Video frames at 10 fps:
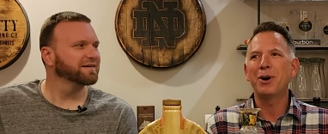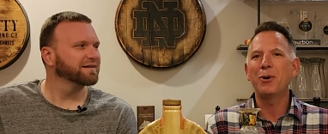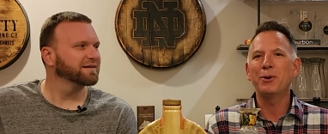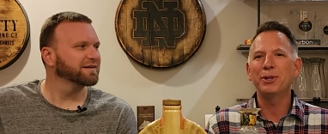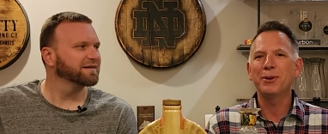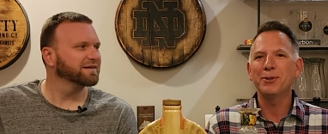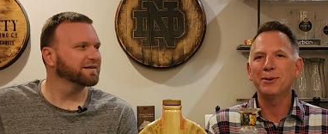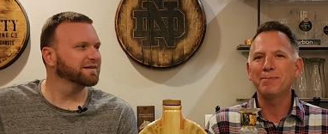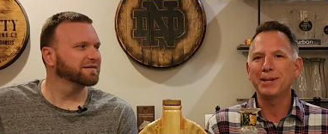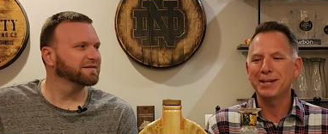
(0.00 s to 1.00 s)
Speaker 1: holier
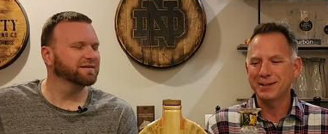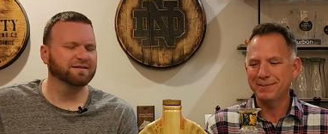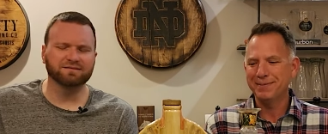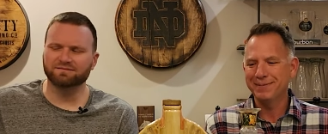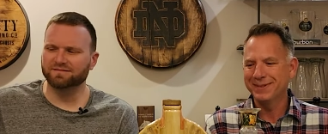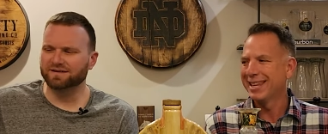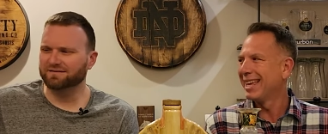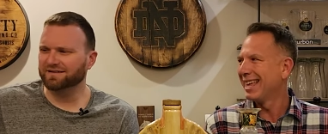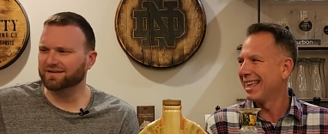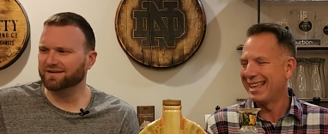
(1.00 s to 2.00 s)
than me. Oh,
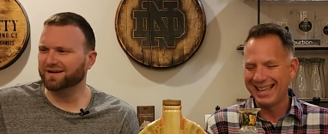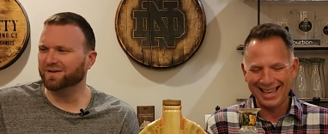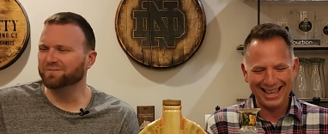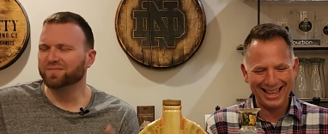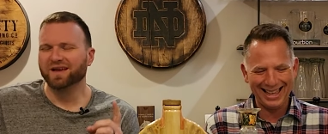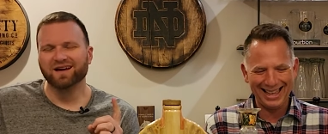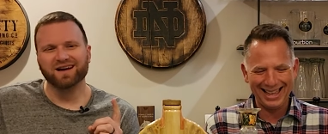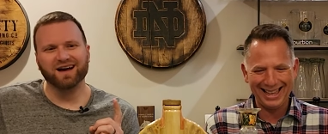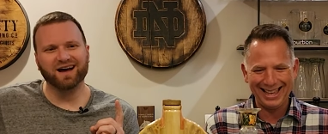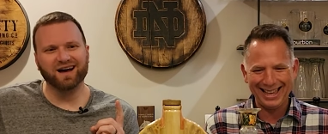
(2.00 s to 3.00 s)
well, there you
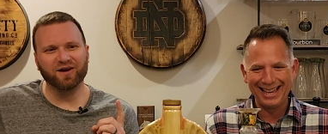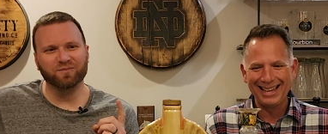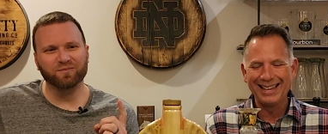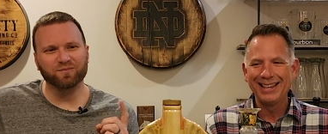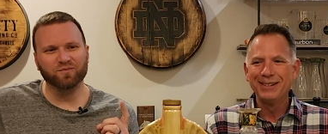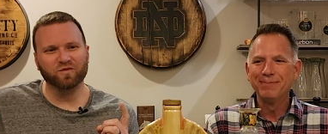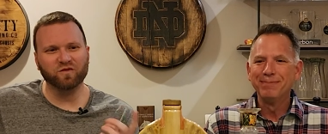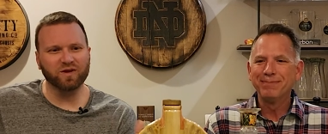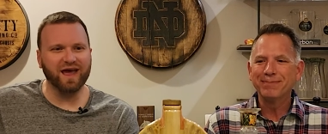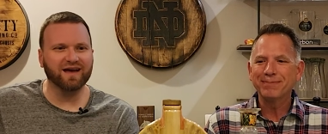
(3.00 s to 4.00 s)
go.
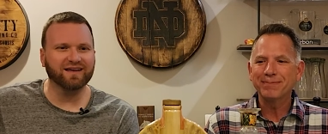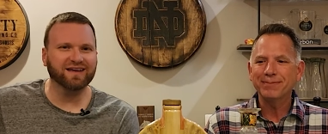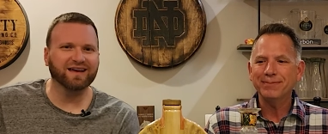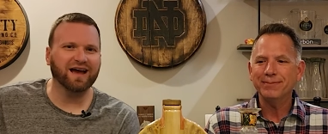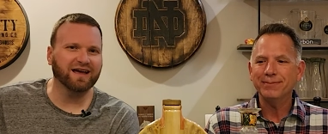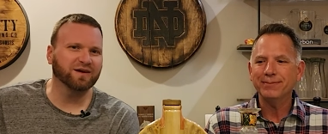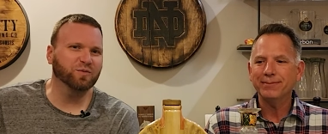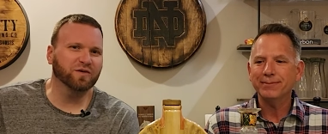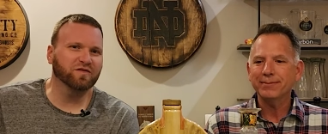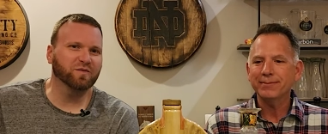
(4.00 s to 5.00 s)
So yeah,
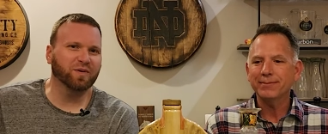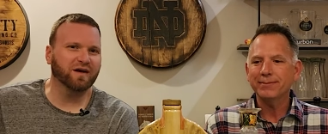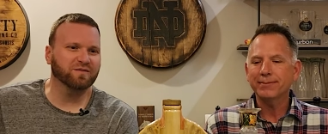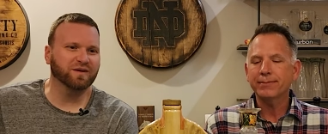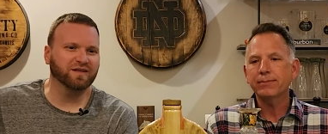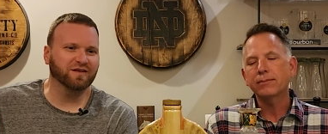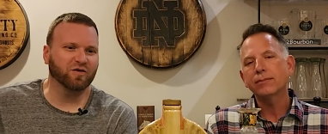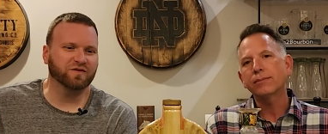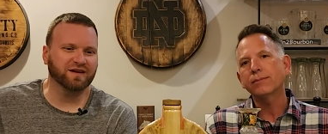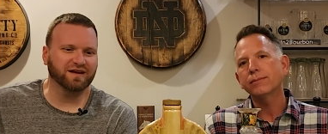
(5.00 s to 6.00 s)
it wouldn't surprise me
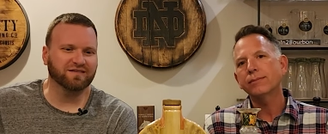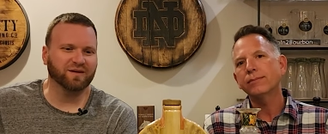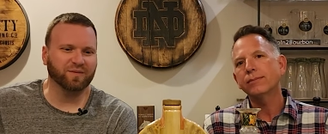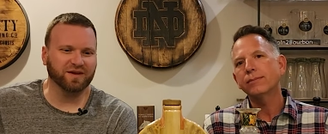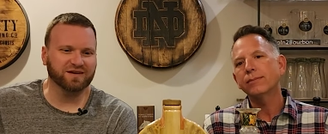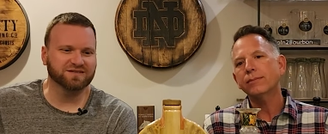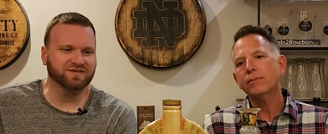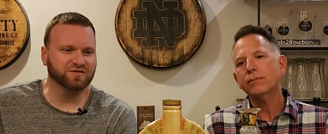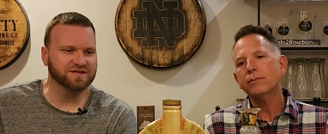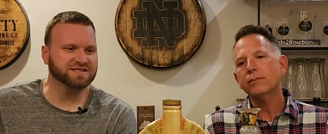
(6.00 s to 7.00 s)
over the next couple of
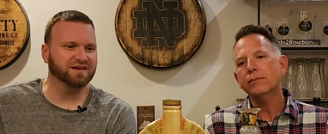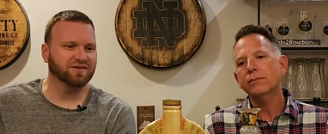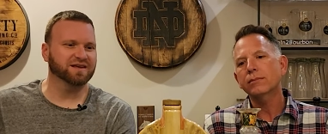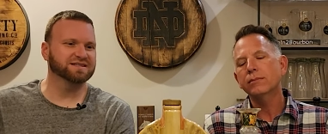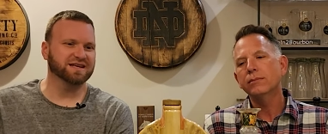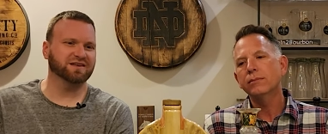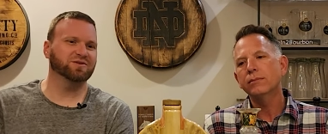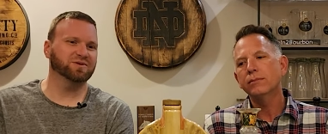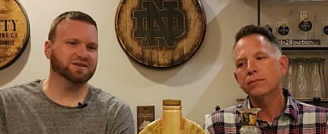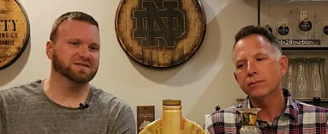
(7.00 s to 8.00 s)
years if we still
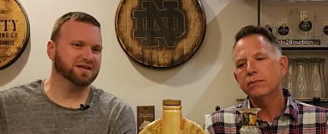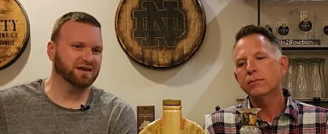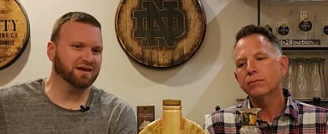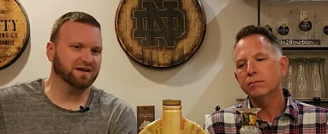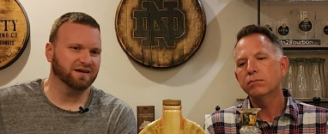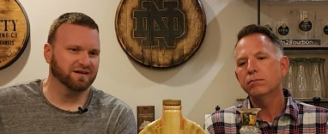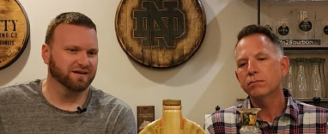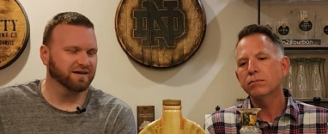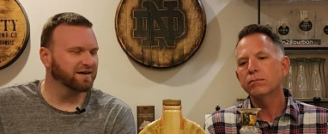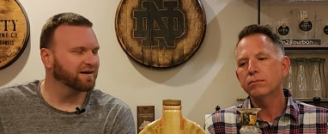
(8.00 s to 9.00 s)
continue to see
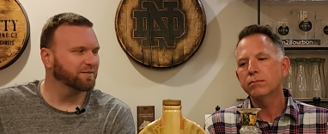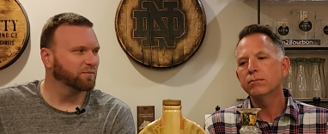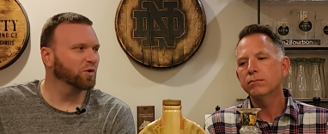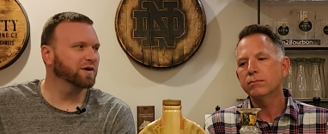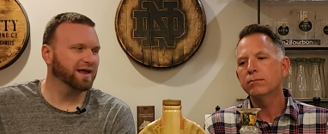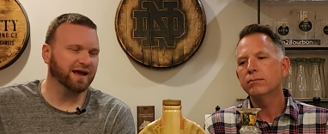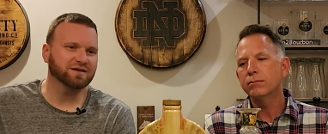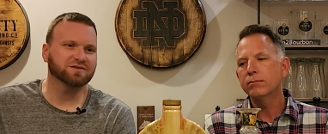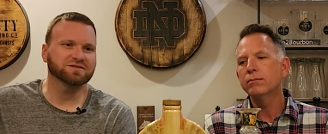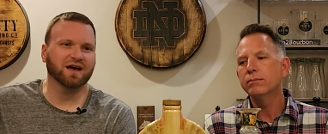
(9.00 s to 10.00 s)
more
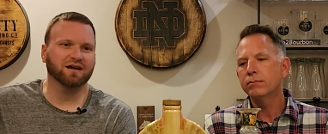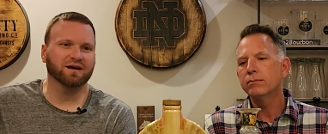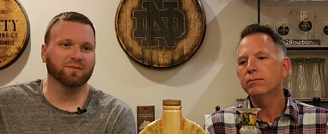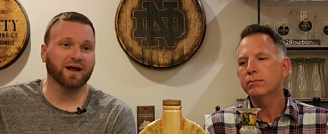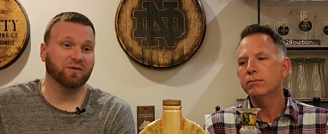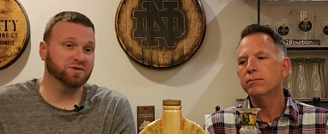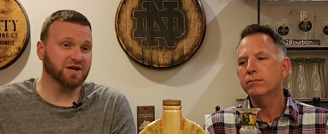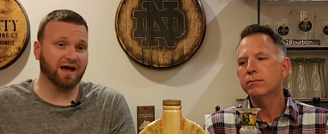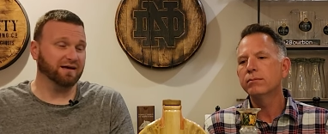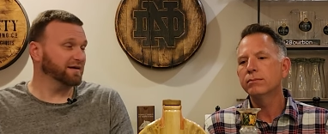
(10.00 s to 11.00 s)
decanters kind of coming out,
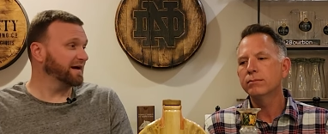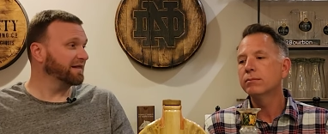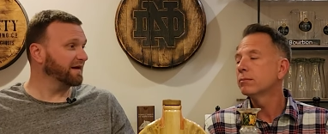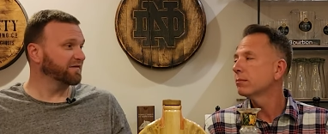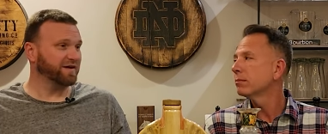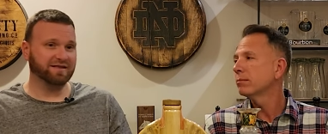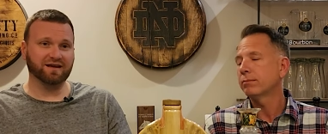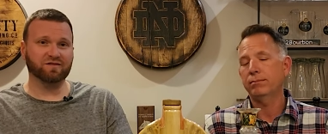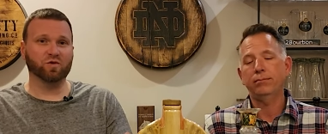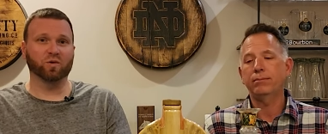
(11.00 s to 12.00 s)
which I love. I
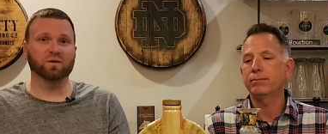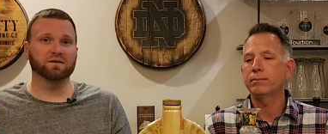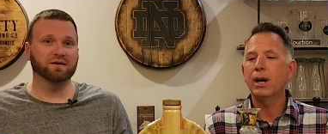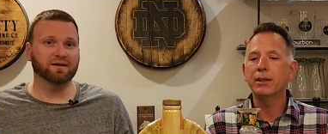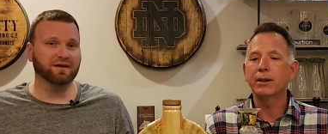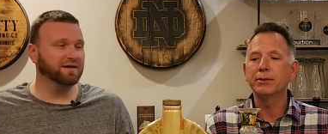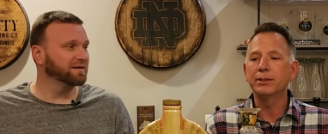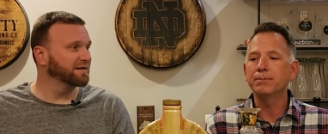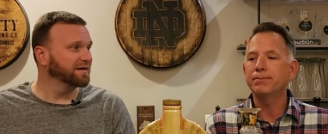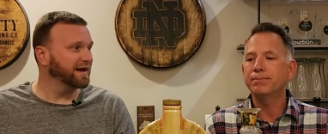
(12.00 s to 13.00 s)
think it's cool. I love
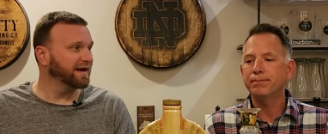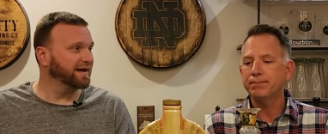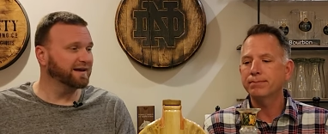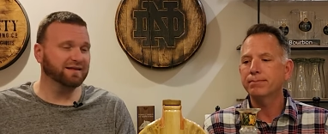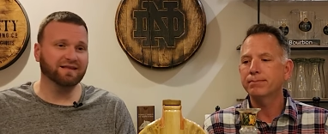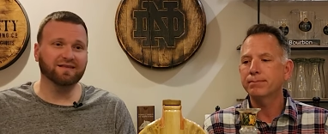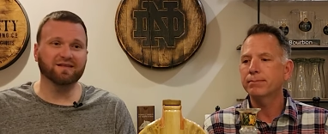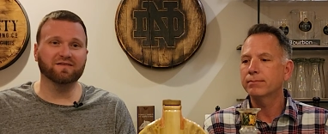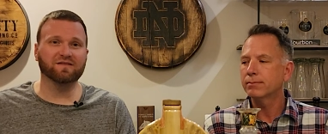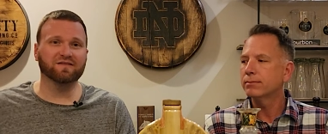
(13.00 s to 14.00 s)
it. Yeah,
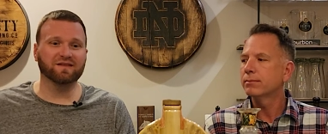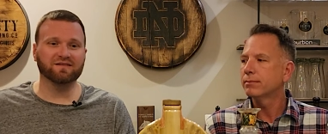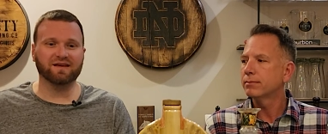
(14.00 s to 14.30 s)
anything that's